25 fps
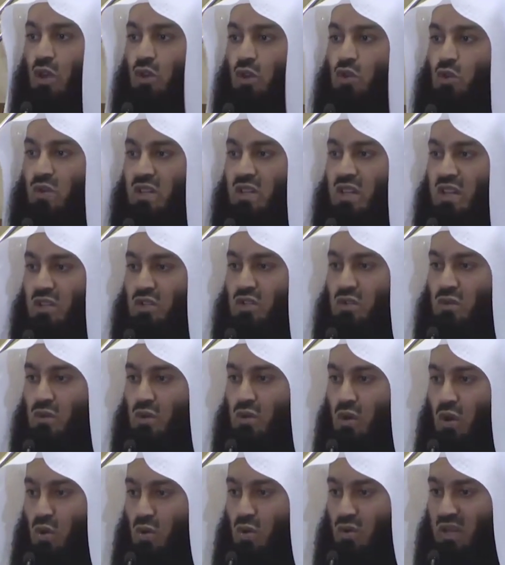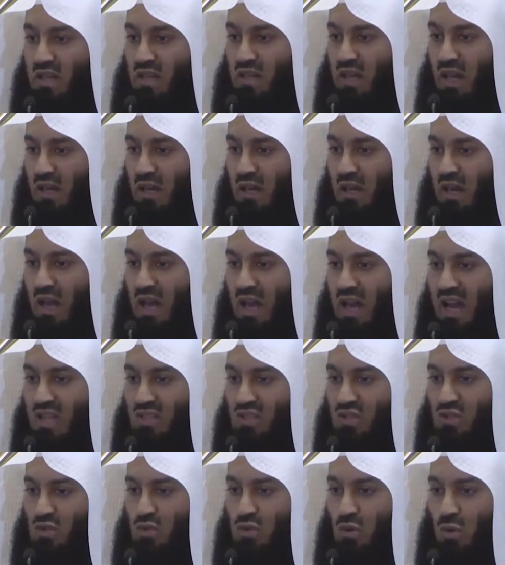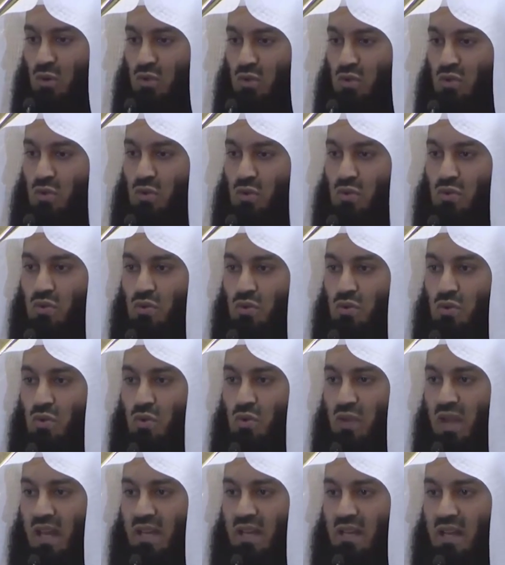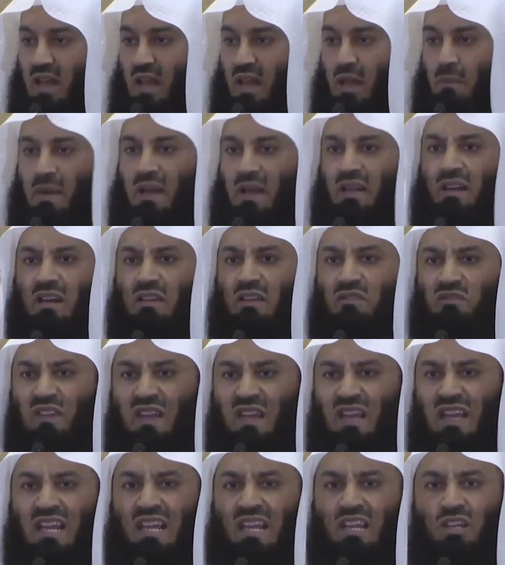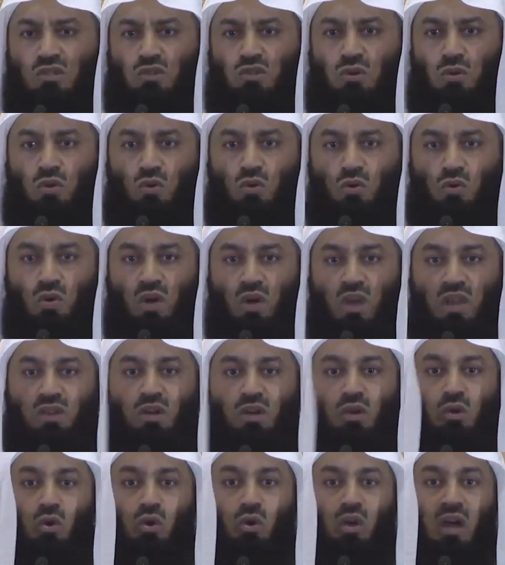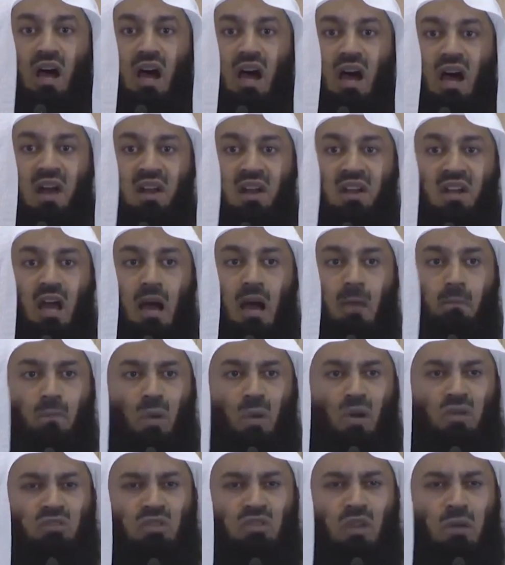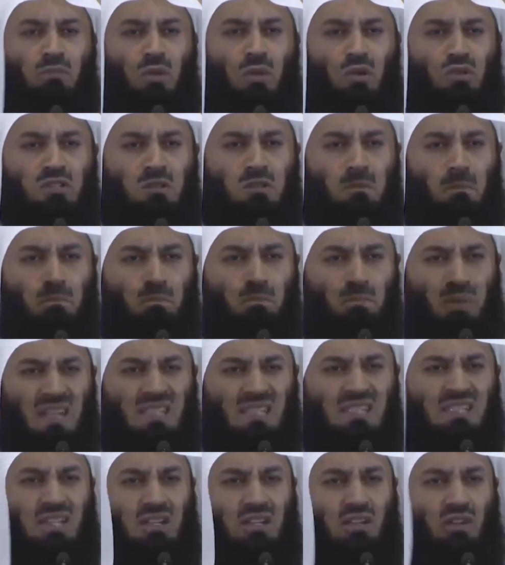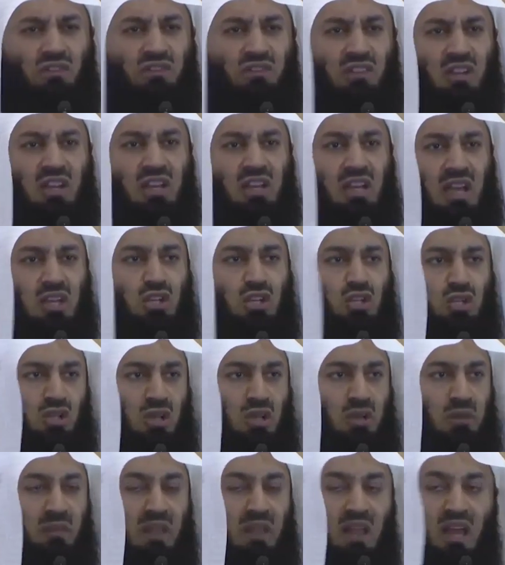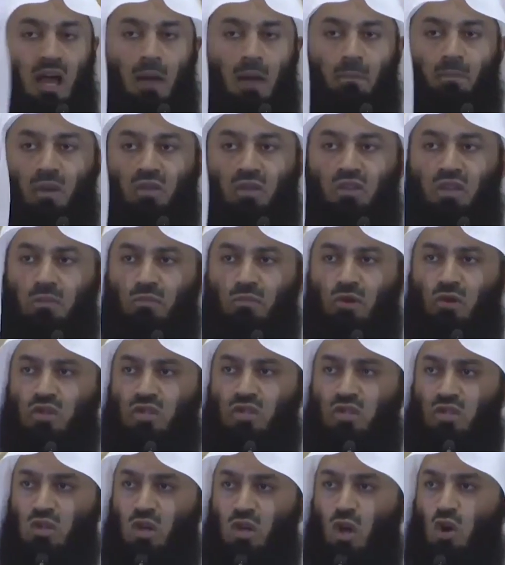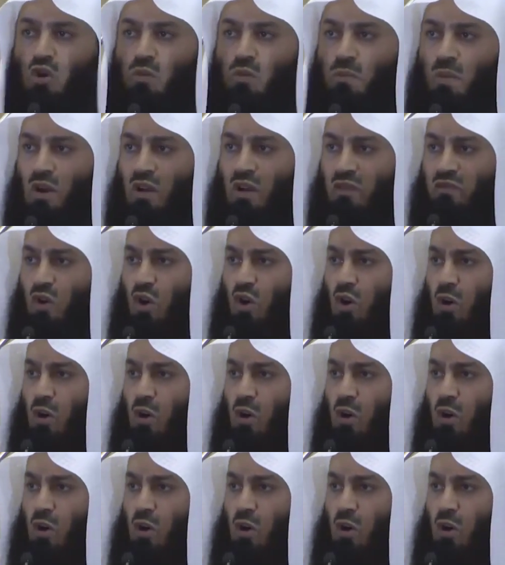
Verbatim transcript: You need to know that Allah has taught you to do that by revealing to you the Quran upon the most blessed of creation, upon the most noble of all